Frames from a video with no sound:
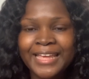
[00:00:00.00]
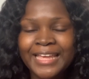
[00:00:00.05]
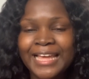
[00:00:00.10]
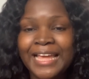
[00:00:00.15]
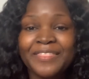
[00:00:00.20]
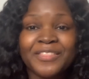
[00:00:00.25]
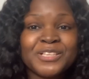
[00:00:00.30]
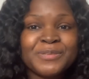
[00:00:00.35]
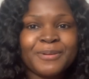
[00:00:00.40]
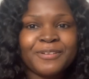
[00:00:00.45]

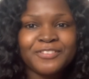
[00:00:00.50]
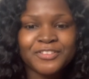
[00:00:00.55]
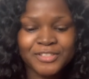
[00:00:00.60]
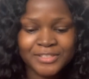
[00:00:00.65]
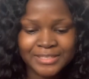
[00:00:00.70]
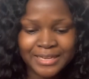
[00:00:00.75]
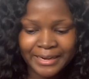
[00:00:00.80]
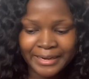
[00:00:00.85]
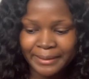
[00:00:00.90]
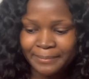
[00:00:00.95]
and this is my first
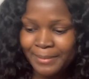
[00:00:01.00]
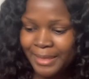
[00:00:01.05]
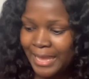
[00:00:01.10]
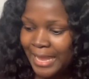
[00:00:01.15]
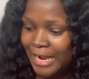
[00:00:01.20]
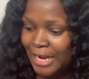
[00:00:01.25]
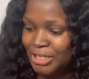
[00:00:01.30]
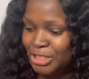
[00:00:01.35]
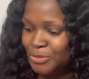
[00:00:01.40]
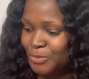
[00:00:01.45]
time,
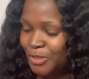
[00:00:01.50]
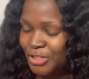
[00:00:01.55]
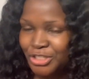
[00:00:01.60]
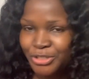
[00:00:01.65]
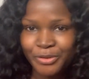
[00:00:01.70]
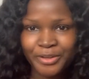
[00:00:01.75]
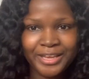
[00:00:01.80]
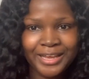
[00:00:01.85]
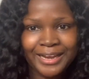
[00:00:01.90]
and I just want to show you